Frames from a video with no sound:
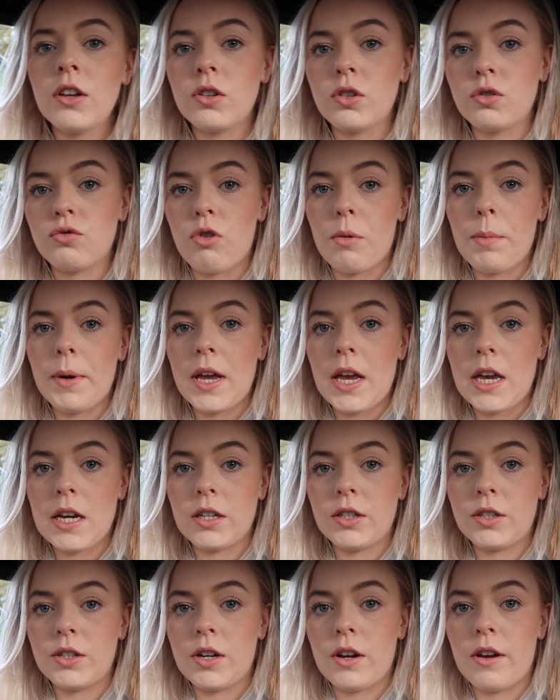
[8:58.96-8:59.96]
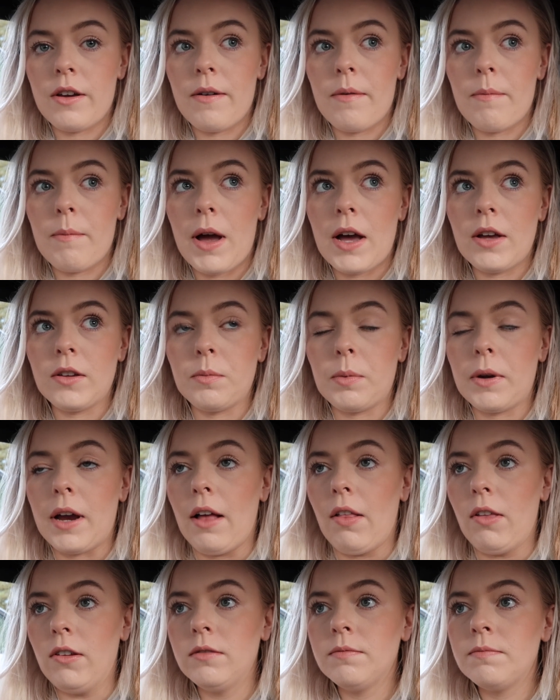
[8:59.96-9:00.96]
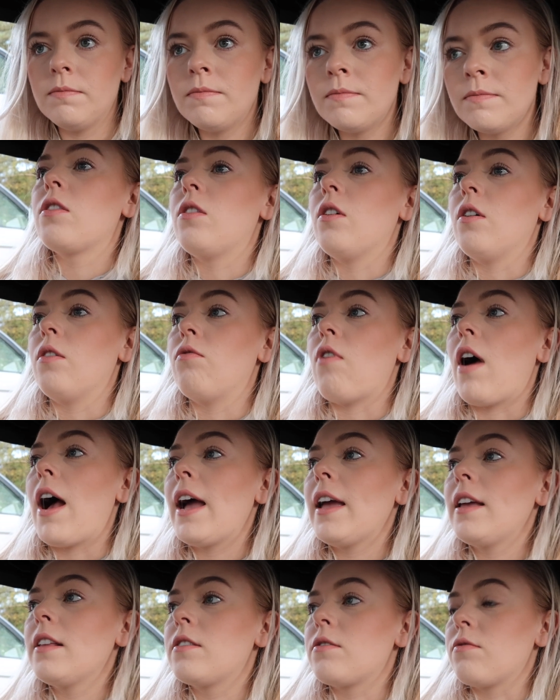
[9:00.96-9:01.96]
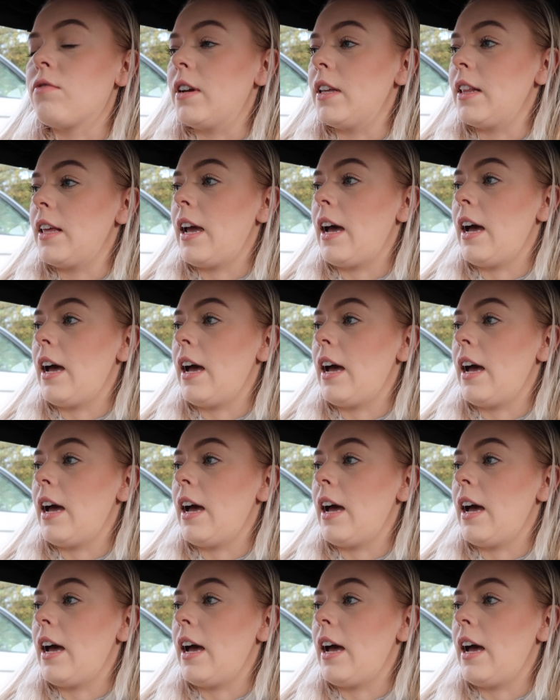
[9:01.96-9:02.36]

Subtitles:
Does rubbish miles per gallon. The ride's really